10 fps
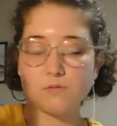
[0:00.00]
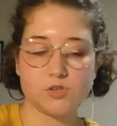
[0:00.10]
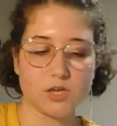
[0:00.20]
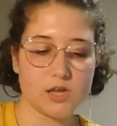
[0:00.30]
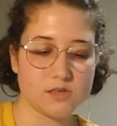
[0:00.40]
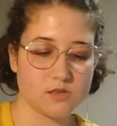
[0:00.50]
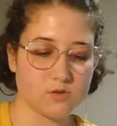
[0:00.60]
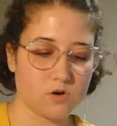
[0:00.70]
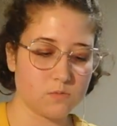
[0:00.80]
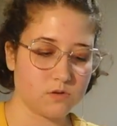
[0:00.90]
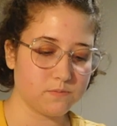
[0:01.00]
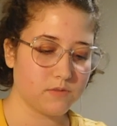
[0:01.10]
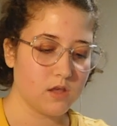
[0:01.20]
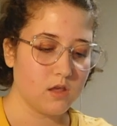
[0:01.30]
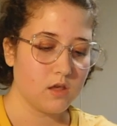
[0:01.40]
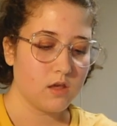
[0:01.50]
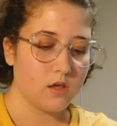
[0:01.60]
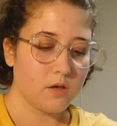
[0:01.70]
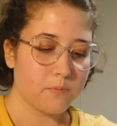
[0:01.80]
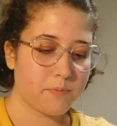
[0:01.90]
which I guess is normal,
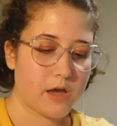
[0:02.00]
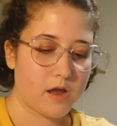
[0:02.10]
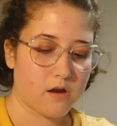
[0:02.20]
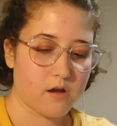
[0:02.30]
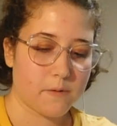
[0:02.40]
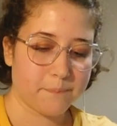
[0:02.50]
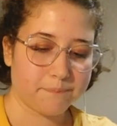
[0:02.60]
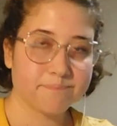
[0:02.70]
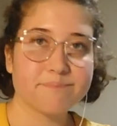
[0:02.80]
but,